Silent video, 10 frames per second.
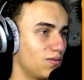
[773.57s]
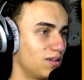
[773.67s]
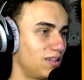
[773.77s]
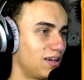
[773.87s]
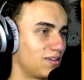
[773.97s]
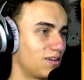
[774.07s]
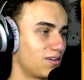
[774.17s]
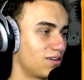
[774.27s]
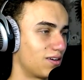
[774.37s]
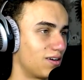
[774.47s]
What the hell? No,
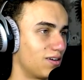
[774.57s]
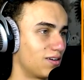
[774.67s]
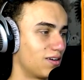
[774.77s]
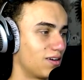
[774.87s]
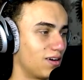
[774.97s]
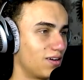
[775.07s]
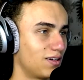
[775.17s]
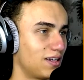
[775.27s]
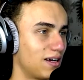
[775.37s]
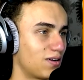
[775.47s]
you're not. Only
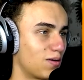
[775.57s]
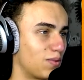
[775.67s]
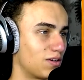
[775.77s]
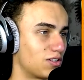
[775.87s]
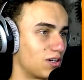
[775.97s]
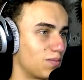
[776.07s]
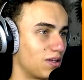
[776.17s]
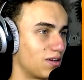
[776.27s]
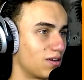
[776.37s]
now you're punching me.